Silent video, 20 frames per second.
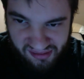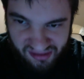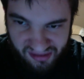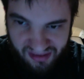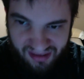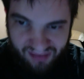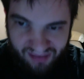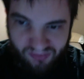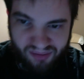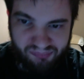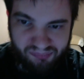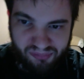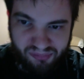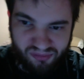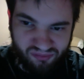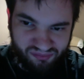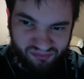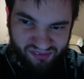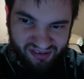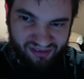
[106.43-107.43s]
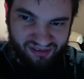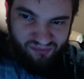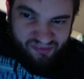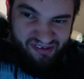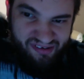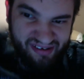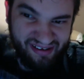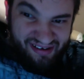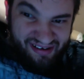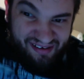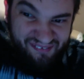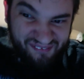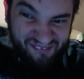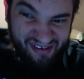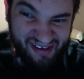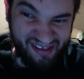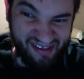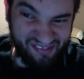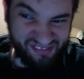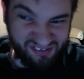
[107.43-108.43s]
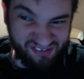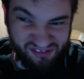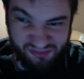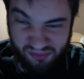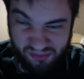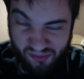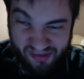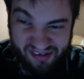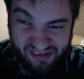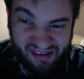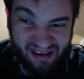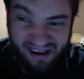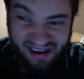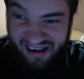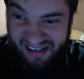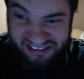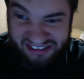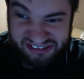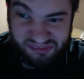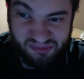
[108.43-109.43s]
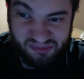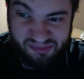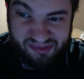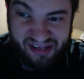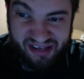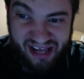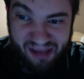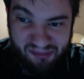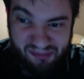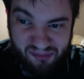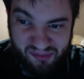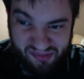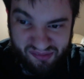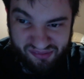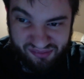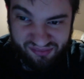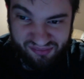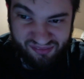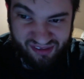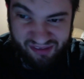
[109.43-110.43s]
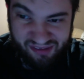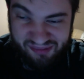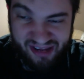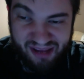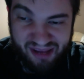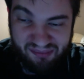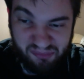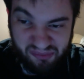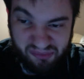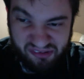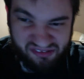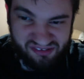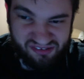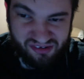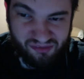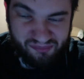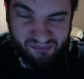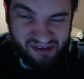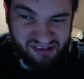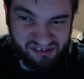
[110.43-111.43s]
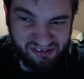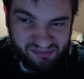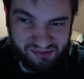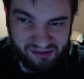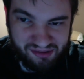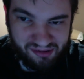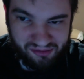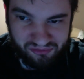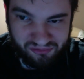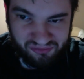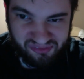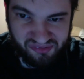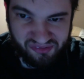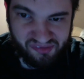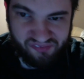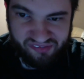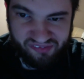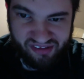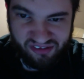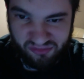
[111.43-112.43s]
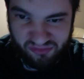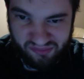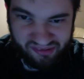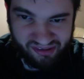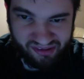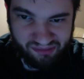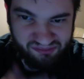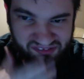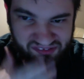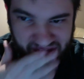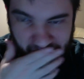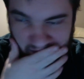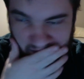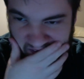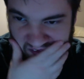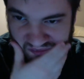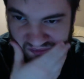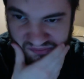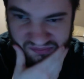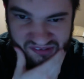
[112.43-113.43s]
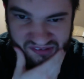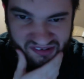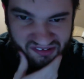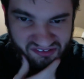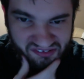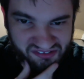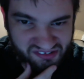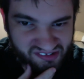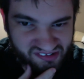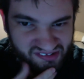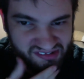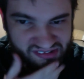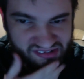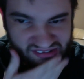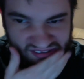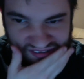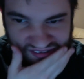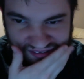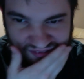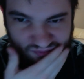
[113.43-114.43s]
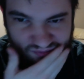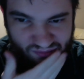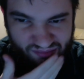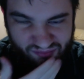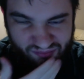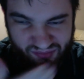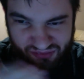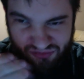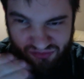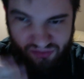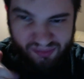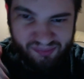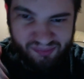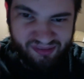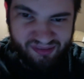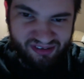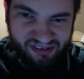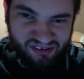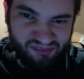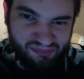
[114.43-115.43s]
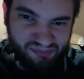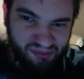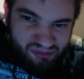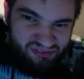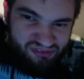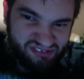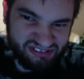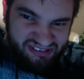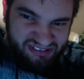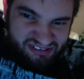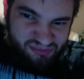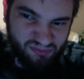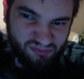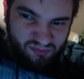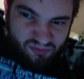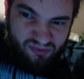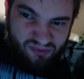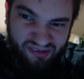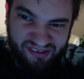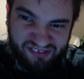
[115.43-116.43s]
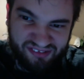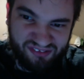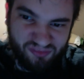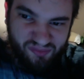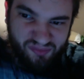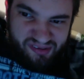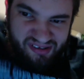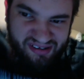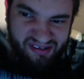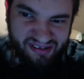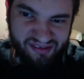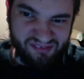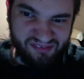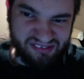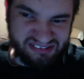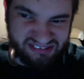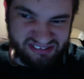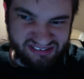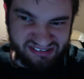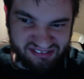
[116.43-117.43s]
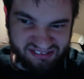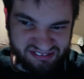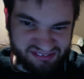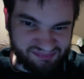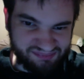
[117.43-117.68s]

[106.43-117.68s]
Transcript: I want both of them to kind of win, and at this point, I'd be happy with a stalemate, to be honest with you, if that's what it comes down to. Because what drew me back to both sides wanting to win now is that